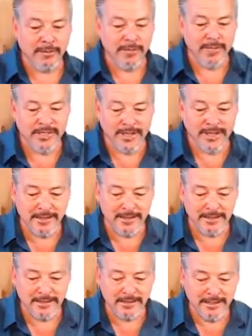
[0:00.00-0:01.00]

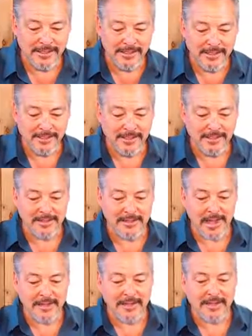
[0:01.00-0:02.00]
pre-sale
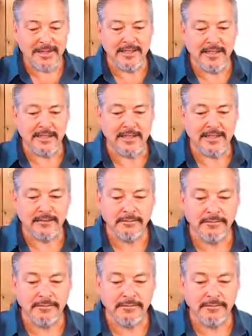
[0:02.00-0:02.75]
99 cents.